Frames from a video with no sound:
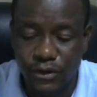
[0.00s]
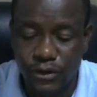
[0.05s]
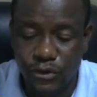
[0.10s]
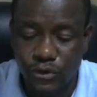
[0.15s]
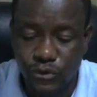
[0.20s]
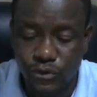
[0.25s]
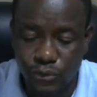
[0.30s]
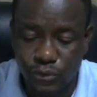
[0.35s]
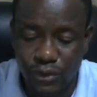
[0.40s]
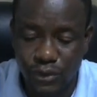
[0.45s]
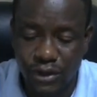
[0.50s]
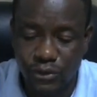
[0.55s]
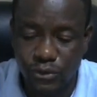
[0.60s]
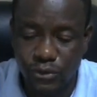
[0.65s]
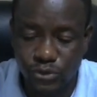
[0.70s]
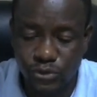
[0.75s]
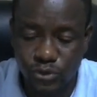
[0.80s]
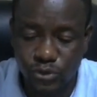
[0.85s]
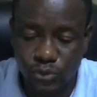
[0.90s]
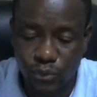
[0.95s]
So we are
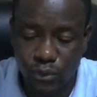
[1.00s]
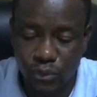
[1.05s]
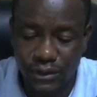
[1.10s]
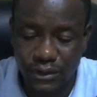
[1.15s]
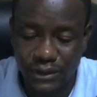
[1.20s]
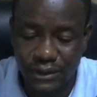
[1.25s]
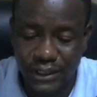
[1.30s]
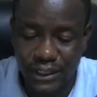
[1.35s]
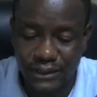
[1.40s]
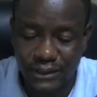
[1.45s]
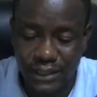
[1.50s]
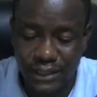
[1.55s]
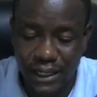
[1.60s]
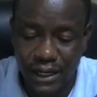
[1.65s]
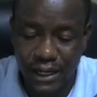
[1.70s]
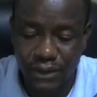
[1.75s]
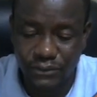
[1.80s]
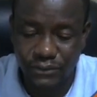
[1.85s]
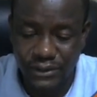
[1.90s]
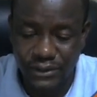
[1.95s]
going to work that
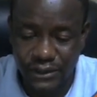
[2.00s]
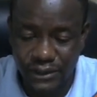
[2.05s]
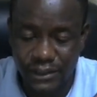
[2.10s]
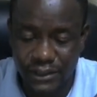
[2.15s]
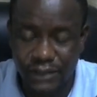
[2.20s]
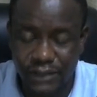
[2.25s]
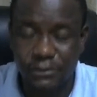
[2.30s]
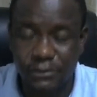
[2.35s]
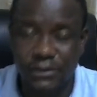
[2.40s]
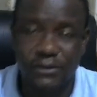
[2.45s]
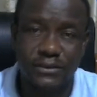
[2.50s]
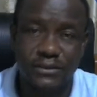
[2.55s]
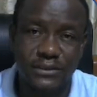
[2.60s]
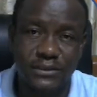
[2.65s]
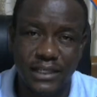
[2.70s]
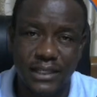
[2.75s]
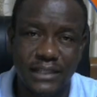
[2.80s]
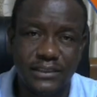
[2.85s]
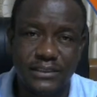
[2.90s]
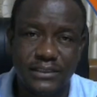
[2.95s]
out here, because
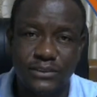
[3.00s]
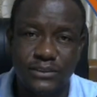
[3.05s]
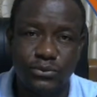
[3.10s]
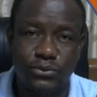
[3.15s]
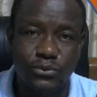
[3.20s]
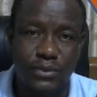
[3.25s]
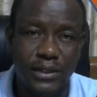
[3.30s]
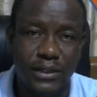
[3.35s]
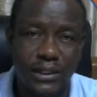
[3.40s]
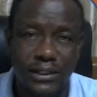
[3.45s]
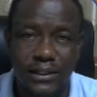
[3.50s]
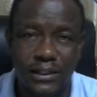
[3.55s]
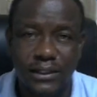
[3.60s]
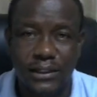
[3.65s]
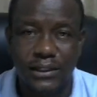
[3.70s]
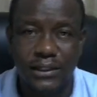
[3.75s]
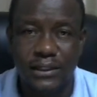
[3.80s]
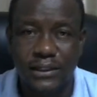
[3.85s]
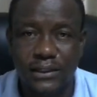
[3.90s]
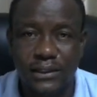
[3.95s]
that is where
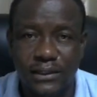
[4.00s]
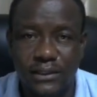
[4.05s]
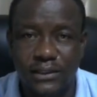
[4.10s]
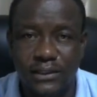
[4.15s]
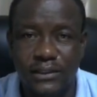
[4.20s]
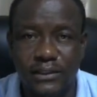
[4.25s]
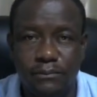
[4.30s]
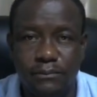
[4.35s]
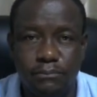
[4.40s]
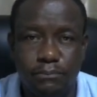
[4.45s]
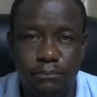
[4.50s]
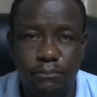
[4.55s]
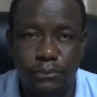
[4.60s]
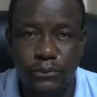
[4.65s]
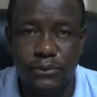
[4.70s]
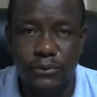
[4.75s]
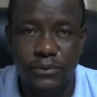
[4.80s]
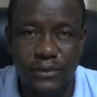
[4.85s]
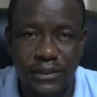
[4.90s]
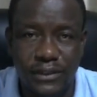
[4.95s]
the
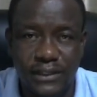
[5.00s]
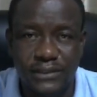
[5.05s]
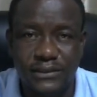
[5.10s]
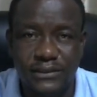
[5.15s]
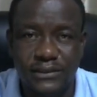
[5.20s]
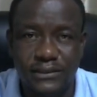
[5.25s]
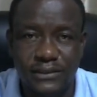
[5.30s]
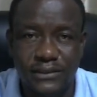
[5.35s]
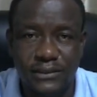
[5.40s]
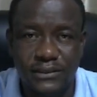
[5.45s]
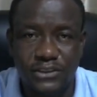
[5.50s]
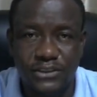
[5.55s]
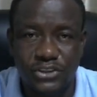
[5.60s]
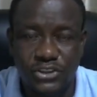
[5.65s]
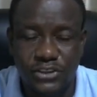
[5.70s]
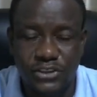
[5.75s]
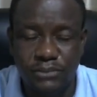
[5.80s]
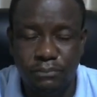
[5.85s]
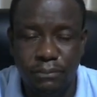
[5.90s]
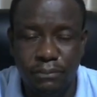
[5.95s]
progress
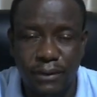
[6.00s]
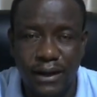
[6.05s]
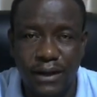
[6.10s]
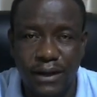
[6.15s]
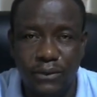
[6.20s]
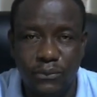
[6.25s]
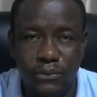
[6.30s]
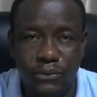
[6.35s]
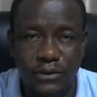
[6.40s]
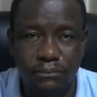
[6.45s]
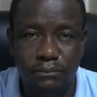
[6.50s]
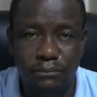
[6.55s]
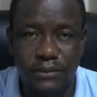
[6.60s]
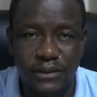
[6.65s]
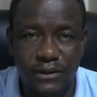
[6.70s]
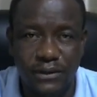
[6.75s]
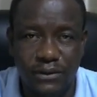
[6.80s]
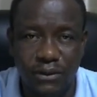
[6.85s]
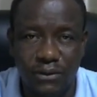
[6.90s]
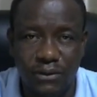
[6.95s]
bar will
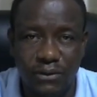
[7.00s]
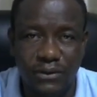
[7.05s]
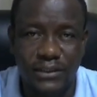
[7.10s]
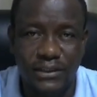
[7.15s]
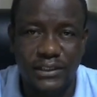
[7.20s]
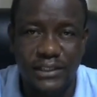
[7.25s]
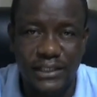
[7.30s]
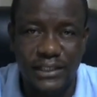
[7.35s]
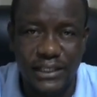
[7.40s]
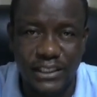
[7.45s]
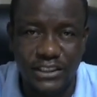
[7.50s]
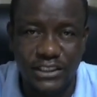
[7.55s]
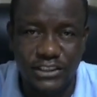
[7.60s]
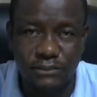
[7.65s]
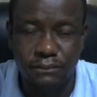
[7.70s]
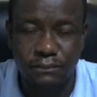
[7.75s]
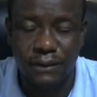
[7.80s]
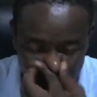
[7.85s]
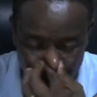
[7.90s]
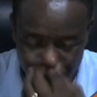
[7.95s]
be, or the
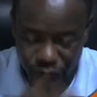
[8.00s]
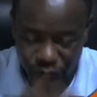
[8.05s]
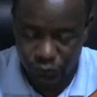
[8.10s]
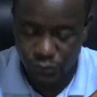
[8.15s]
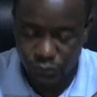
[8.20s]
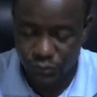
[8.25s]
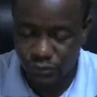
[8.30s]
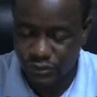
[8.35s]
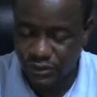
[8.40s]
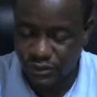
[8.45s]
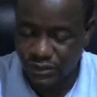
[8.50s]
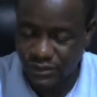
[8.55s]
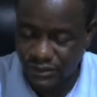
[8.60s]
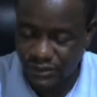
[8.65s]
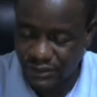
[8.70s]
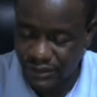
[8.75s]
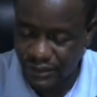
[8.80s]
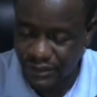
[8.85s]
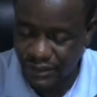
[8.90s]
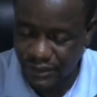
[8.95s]
gauge bar. So we just
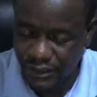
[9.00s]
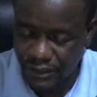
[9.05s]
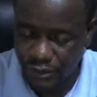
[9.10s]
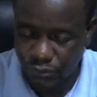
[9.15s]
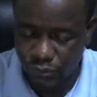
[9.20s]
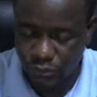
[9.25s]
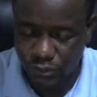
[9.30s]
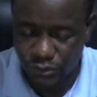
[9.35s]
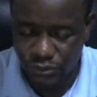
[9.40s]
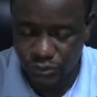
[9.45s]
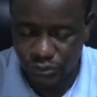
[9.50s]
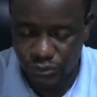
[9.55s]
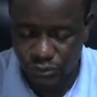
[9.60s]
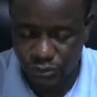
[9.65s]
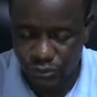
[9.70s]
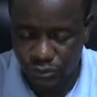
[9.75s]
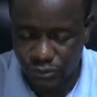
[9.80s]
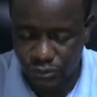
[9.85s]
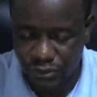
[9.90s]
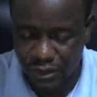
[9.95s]
say equals
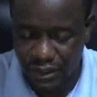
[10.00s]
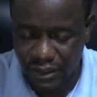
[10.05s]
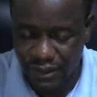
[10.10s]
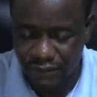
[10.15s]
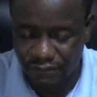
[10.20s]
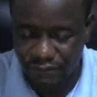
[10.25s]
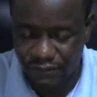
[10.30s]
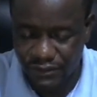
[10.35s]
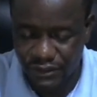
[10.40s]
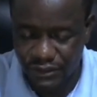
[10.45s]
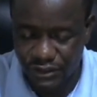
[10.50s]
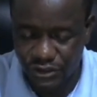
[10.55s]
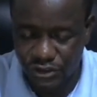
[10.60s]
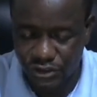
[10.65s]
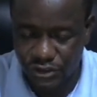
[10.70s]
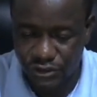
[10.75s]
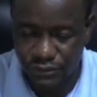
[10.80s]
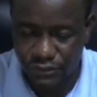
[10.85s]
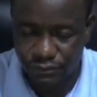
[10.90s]
to average.